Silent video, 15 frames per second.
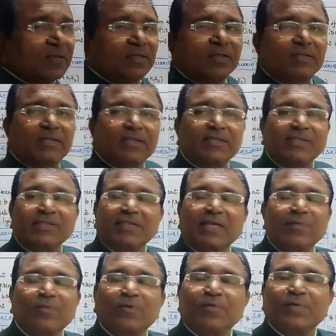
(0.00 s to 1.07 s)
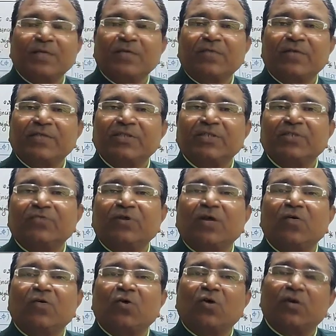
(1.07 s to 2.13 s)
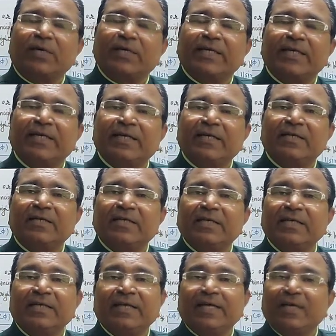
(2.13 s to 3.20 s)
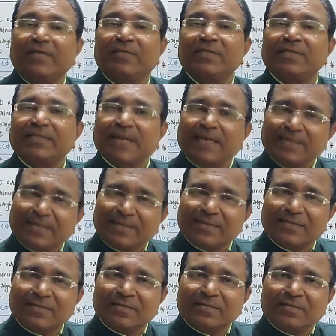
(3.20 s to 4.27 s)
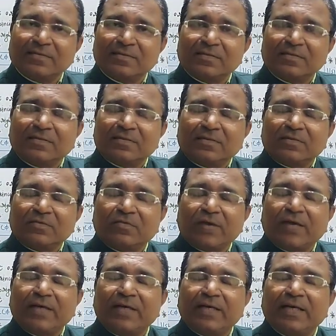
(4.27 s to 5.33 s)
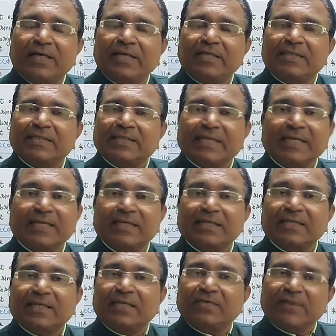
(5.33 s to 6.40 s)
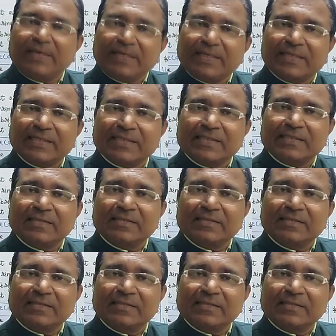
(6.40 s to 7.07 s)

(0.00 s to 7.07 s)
Such a type of equation you have already learned in 11th standard while learning scalars and vectors.